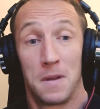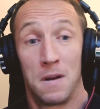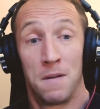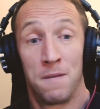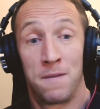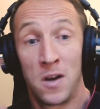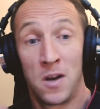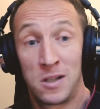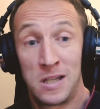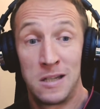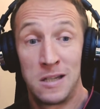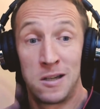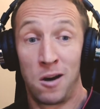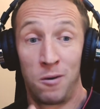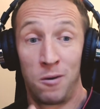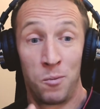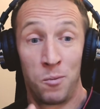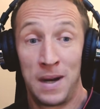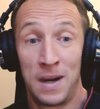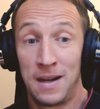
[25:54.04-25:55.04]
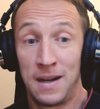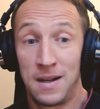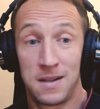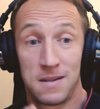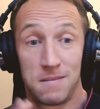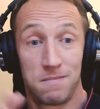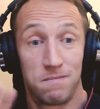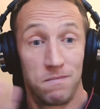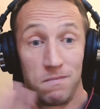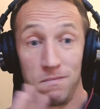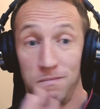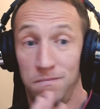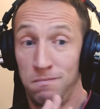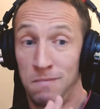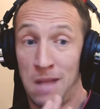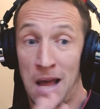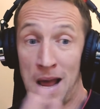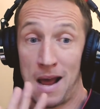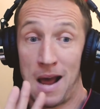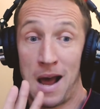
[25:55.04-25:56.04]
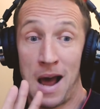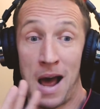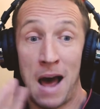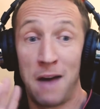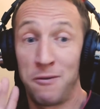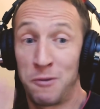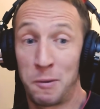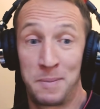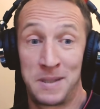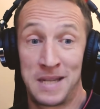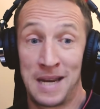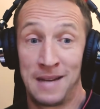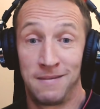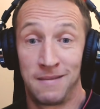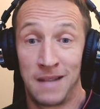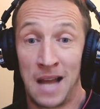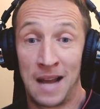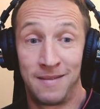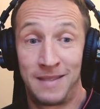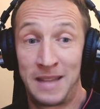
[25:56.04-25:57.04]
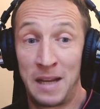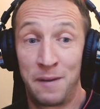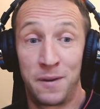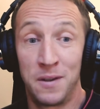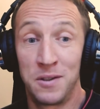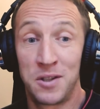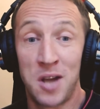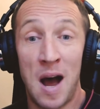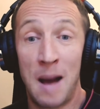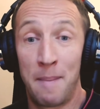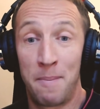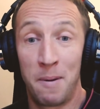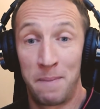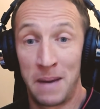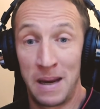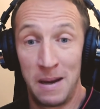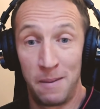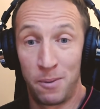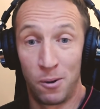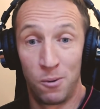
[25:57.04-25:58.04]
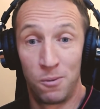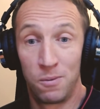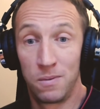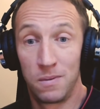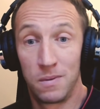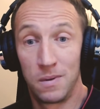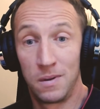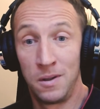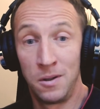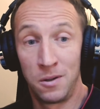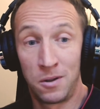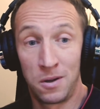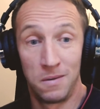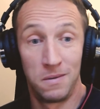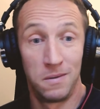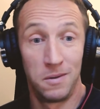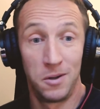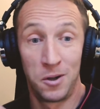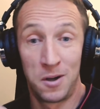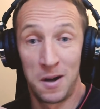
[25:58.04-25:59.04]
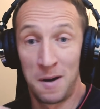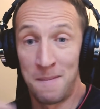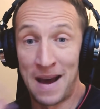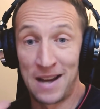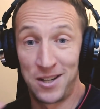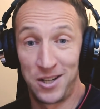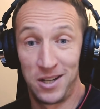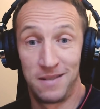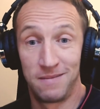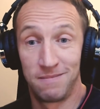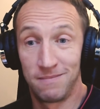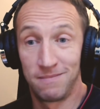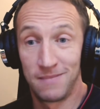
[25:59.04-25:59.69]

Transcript: versus Lauren Weeks, like 100% like different type of people. You can imagine